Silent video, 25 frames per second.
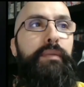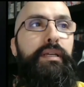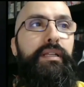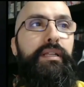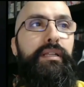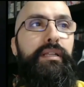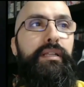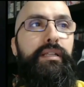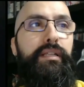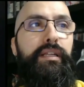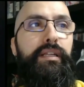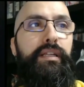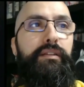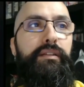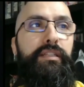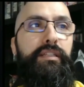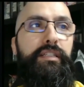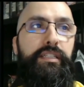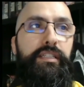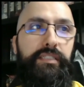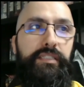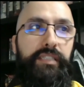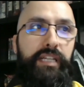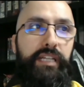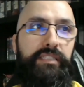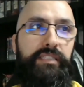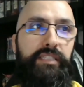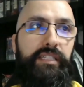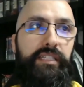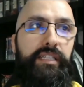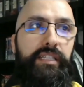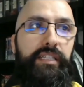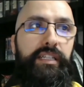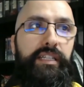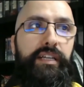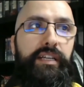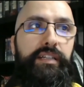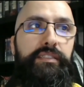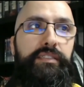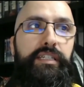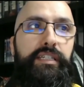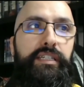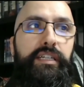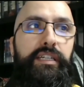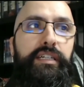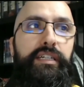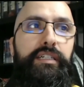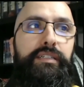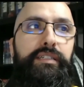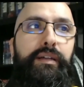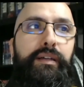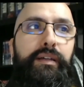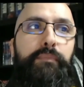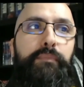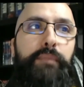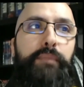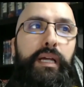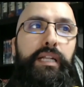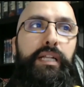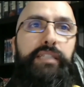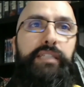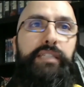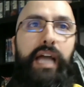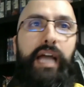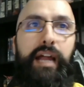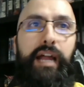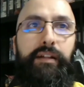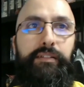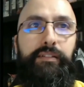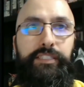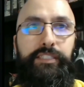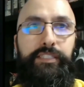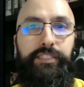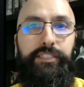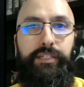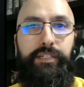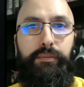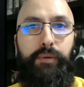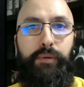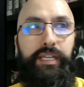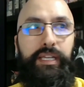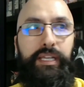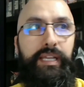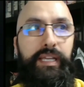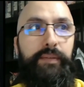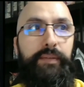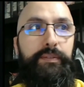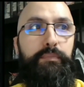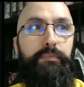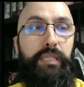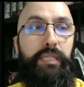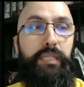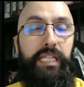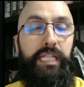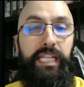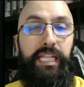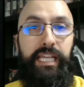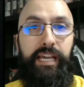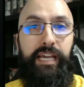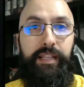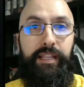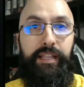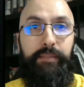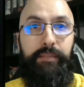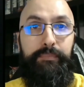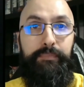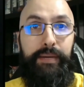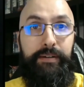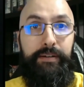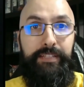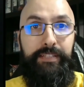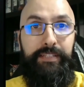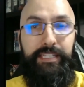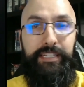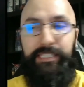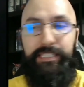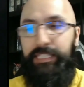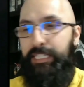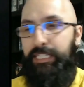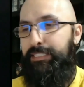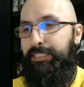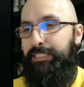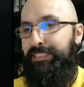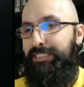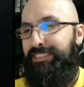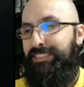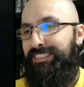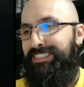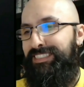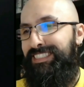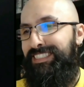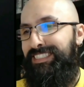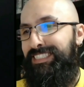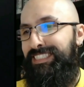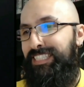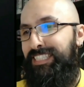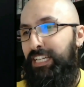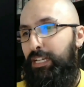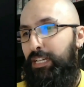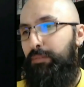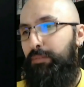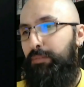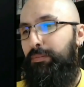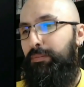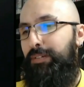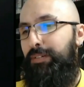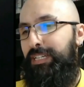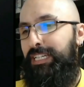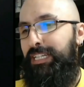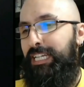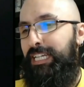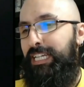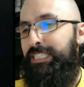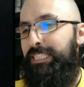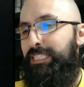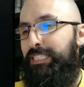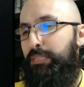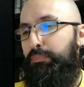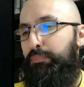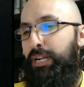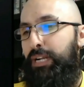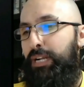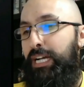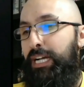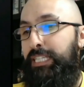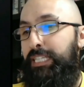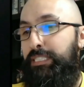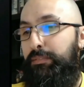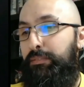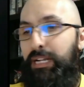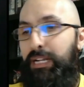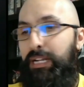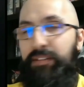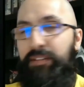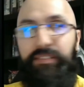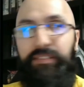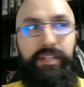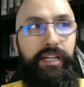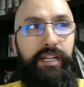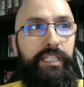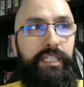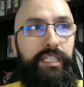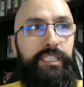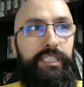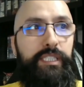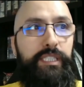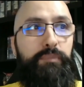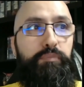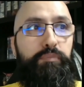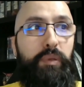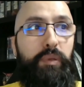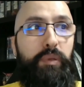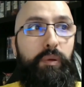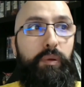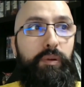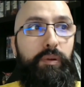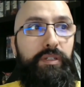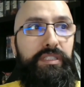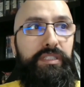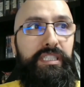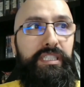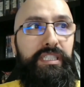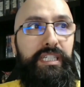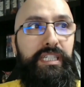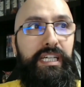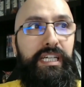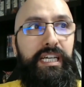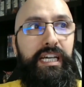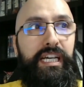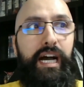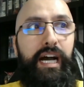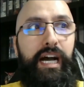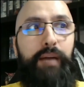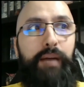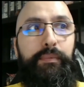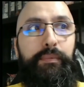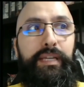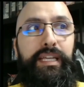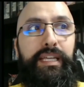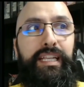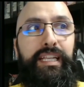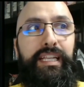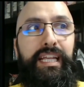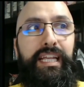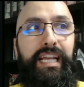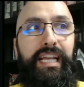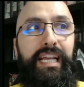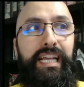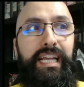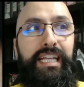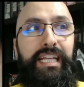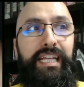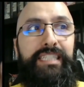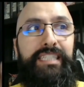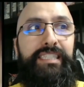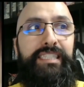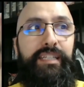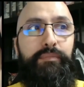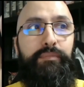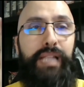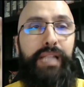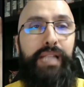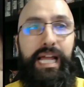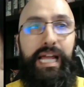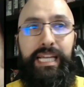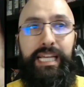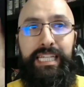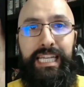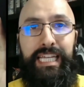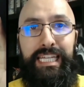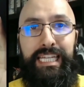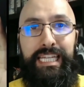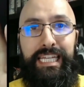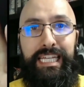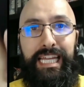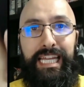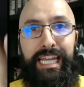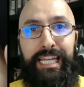I mean, nearly disgusting details here. I'm not entirely sure why he keeps bleeding out of the mouth like this when he gets surprised or whatever. Splort. I mean, it's in black ink.